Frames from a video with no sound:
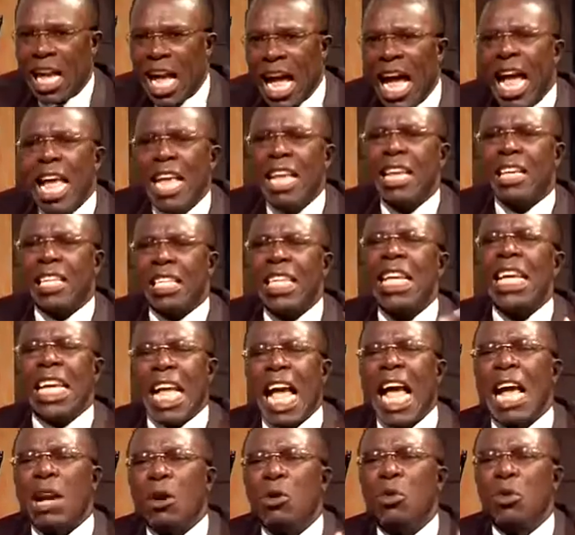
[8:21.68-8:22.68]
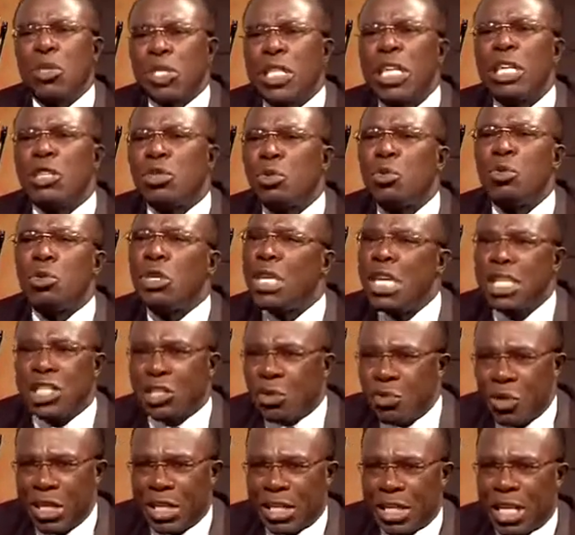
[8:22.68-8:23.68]
I think I could see through this
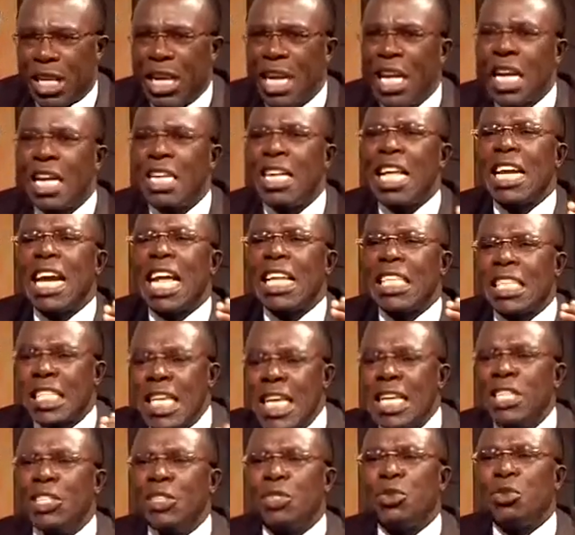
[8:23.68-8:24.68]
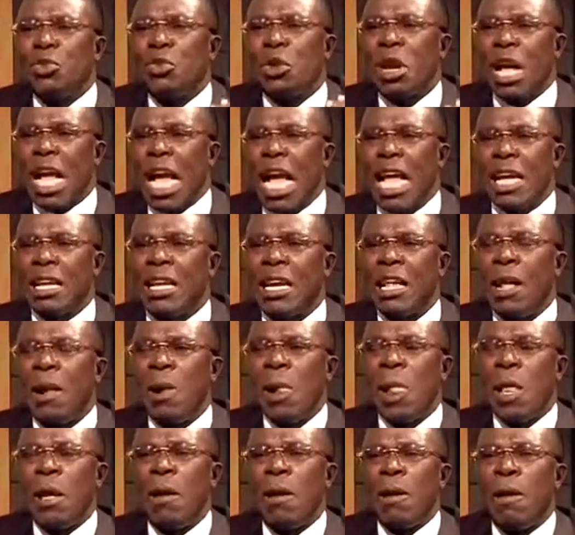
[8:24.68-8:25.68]
risk. There are things you can
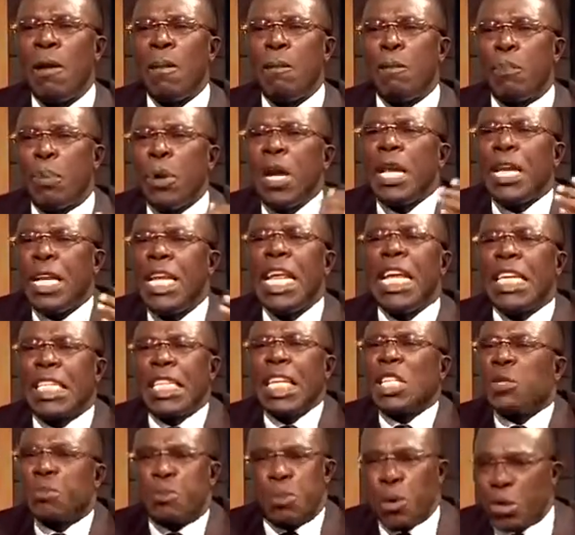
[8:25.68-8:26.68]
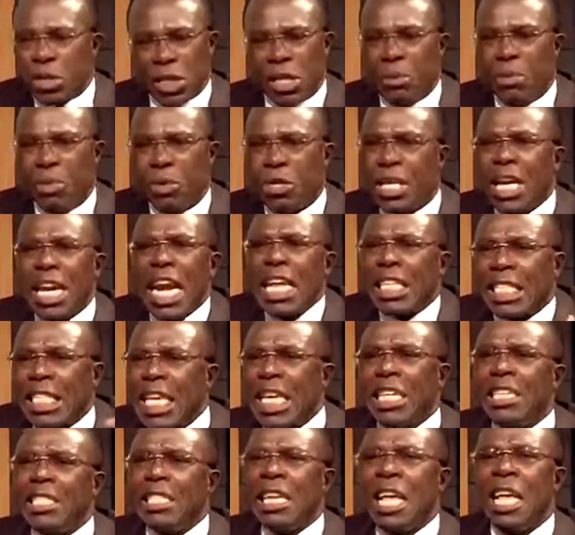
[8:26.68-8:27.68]
predict is possible. There are
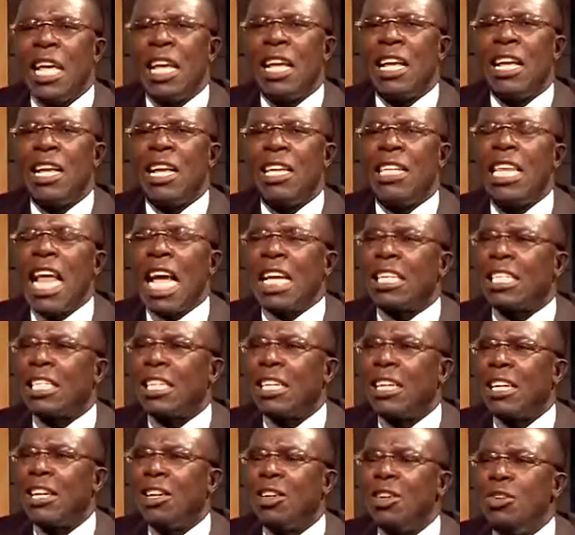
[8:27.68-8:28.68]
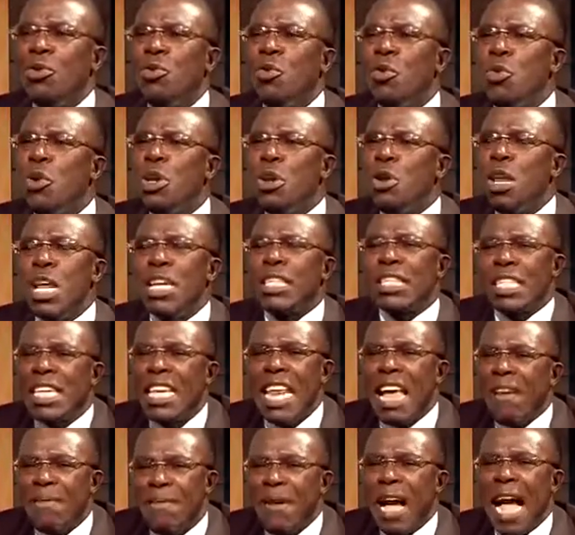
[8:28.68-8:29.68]
things that it's
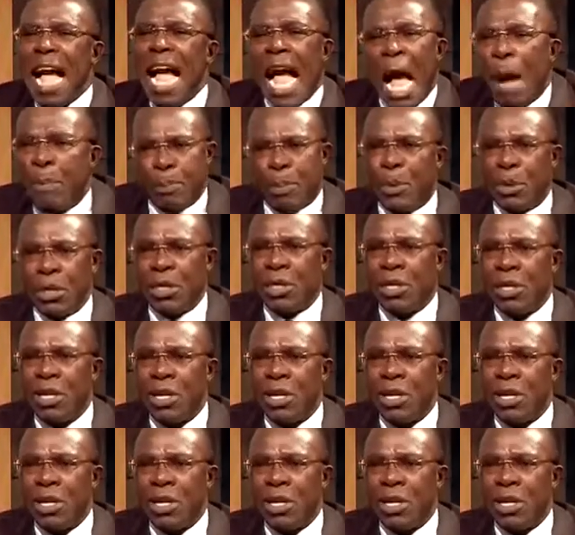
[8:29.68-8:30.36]
never happened.